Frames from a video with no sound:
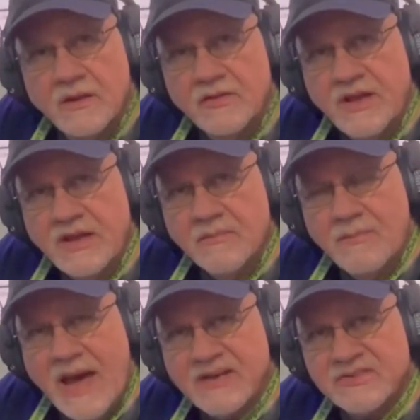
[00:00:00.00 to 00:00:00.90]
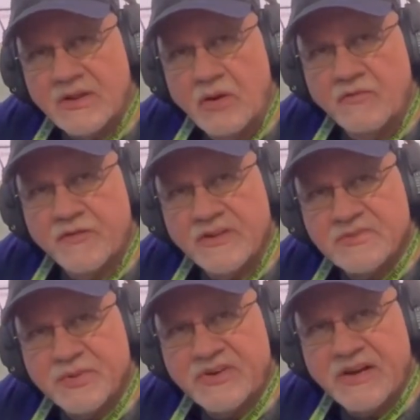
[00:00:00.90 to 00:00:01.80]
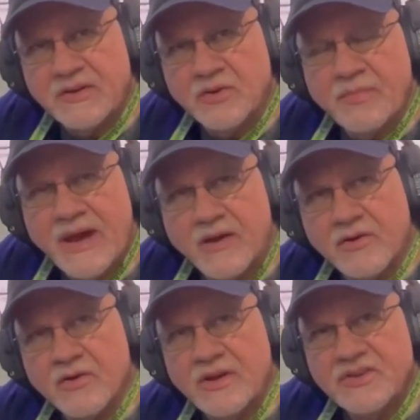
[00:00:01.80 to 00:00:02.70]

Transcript: The max load for this particular powder